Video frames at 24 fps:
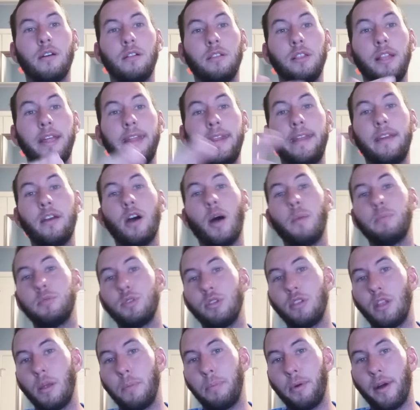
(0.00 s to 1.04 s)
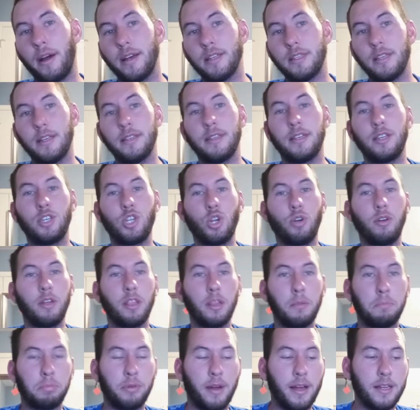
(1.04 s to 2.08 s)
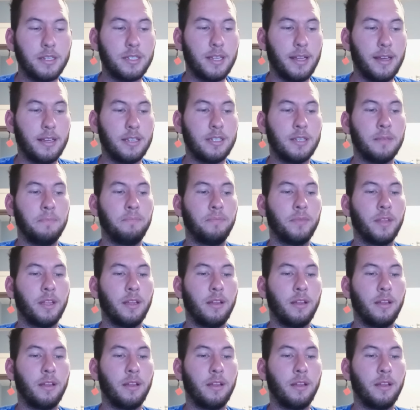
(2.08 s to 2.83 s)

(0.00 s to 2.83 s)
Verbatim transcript: leading up to the process and during the process